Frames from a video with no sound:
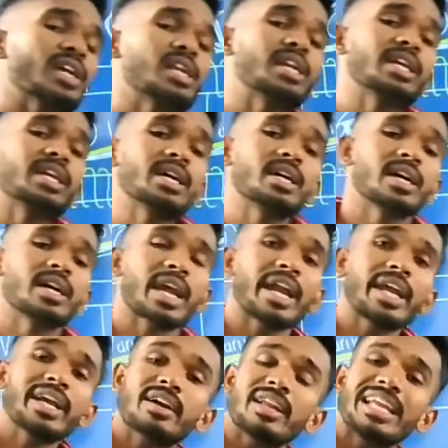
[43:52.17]
here, can I
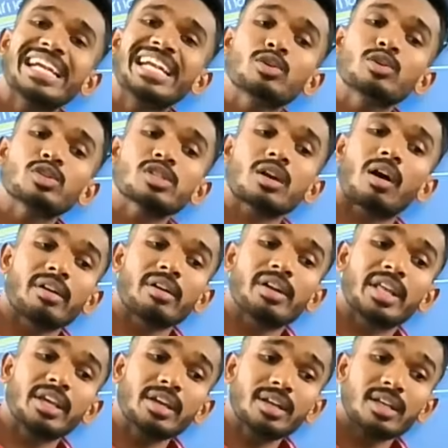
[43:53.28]
induce a current
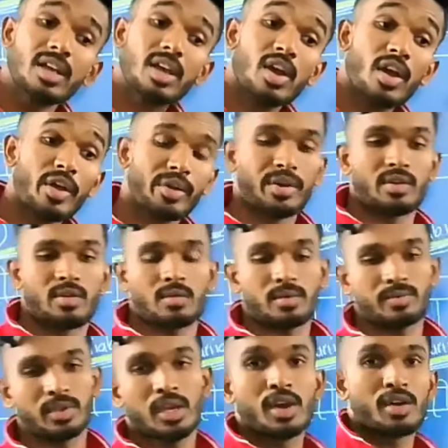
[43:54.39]
here?
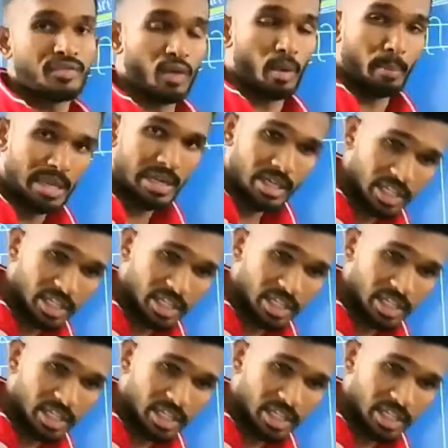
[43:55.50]
For me to